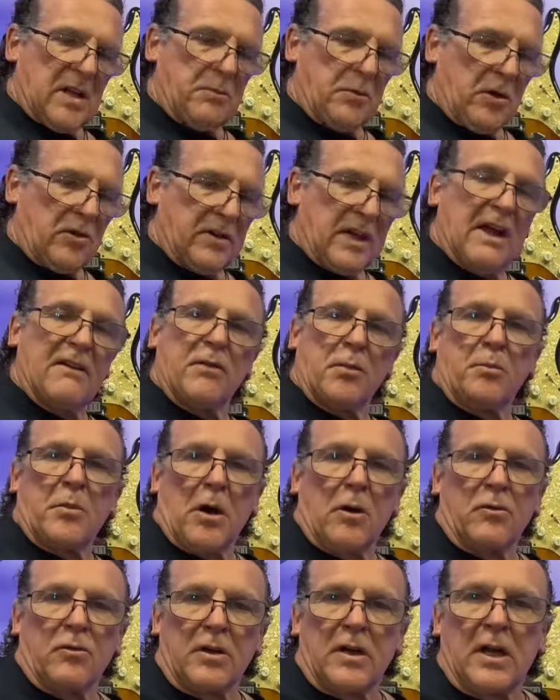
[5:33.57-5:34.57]
both have a
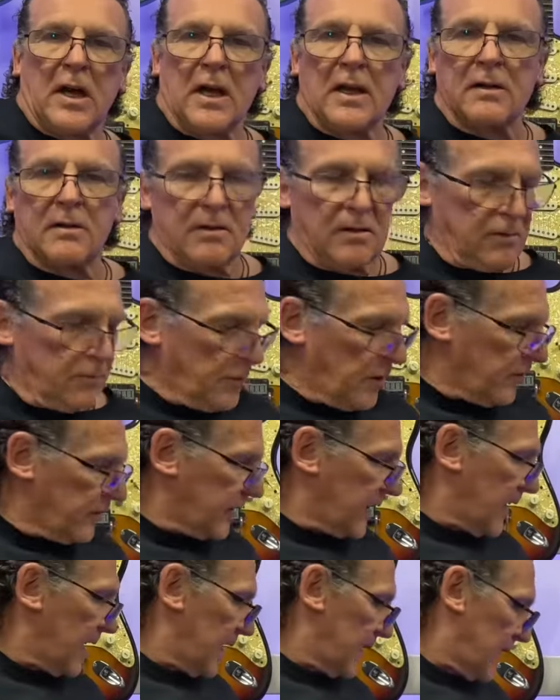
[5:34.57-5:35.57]
bone nut. They're both
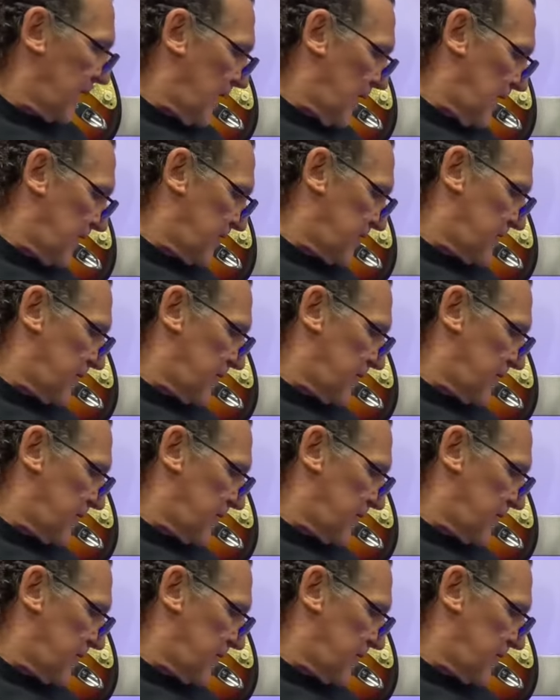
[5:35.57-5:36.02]
cut nice.